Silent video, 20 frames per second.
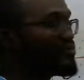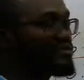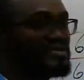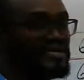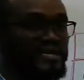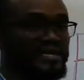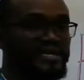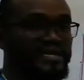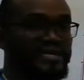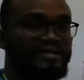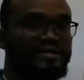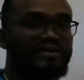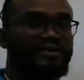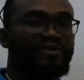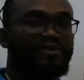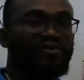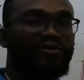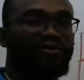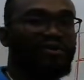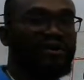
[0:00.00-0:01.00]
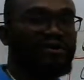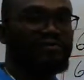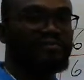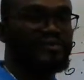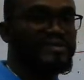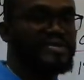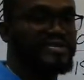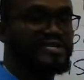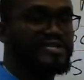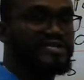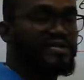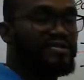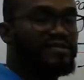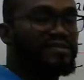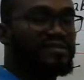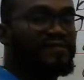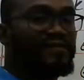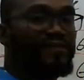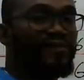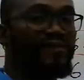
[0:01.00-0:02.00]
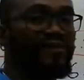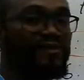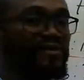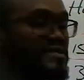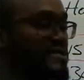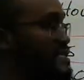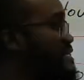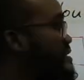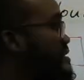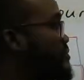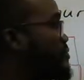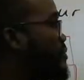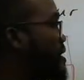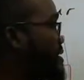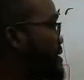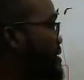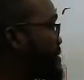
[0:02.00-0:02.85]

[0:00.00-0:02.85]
in your computations for V1.